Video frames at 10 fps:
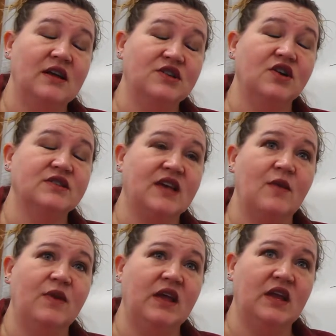insurance
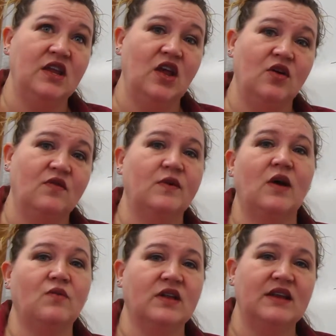company can use. We
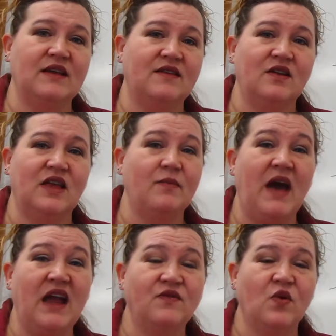don't really necessarily get
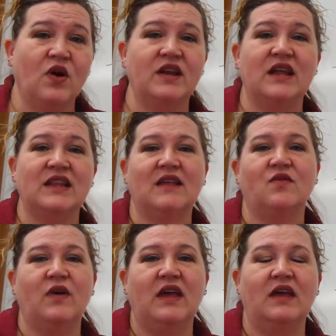paid for it
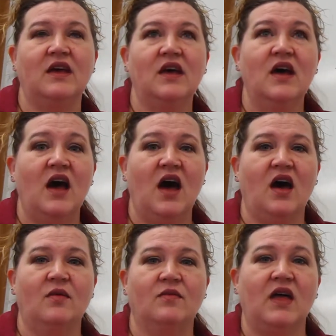unless we
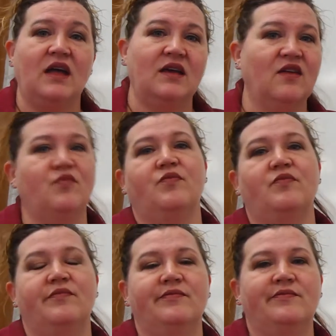give
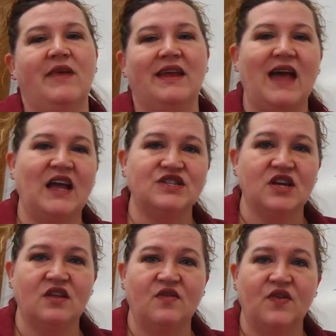
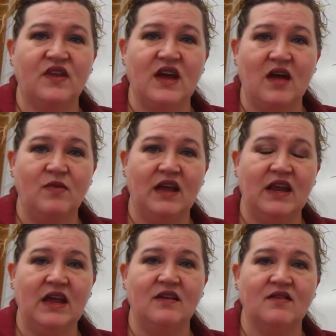medications for the
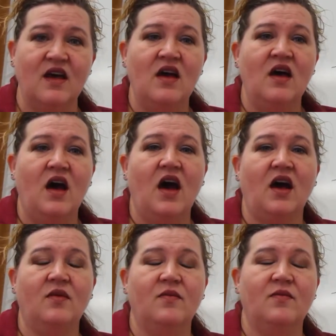diabetes,
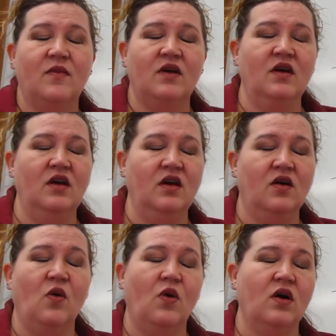
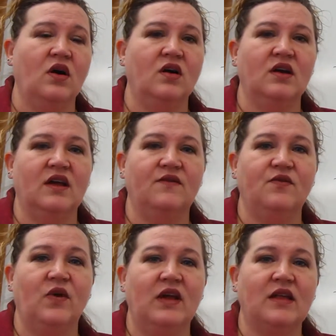or
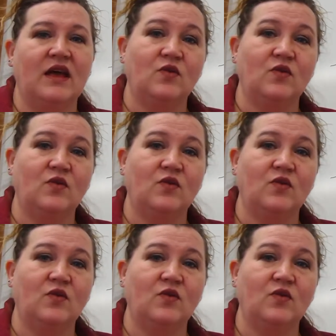if we